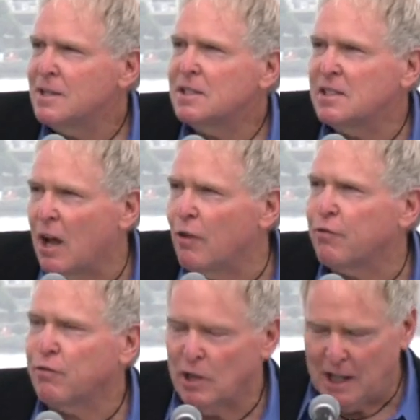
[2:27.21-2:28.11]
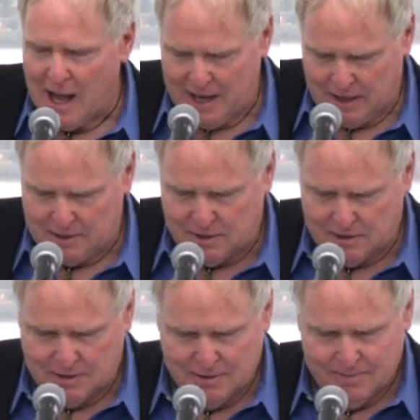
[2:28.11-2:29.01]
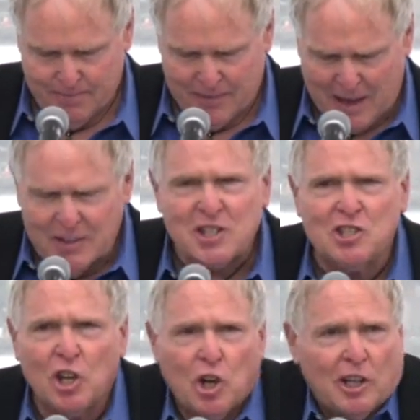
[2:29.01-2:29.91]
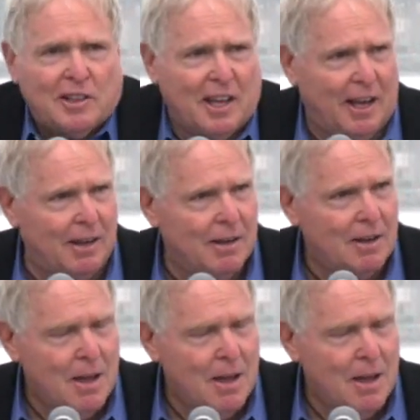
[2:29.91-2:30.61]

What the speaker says: self-reliance. And this is a good thing.